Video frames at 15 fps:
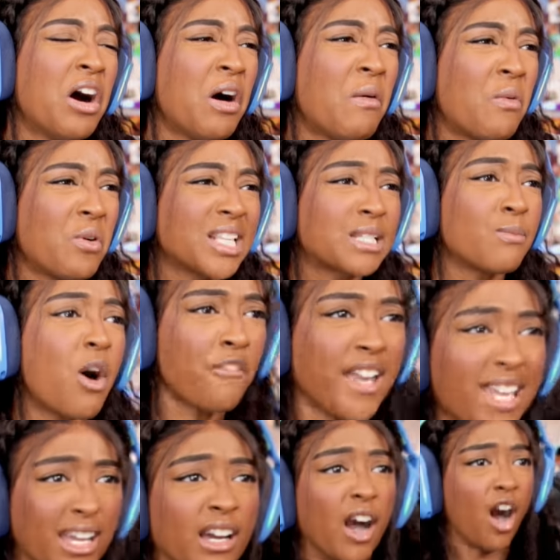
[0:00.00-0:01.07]
Oh, it's
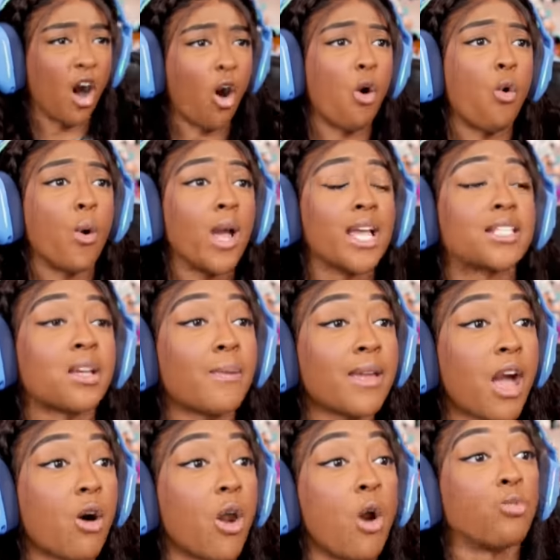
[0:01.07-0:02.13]
moving. Oh, it's
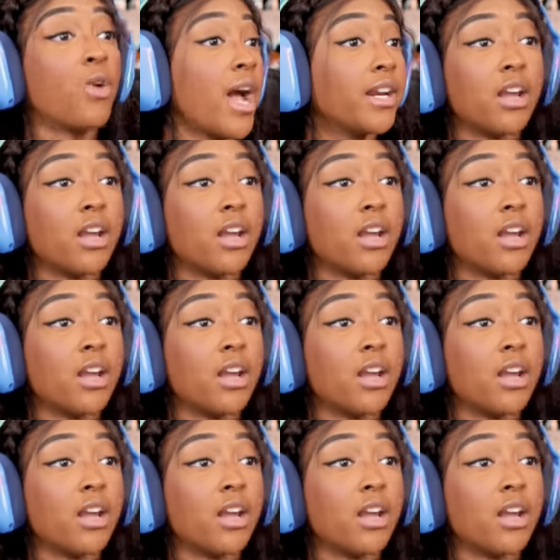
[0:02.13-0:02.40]
coming out. Run.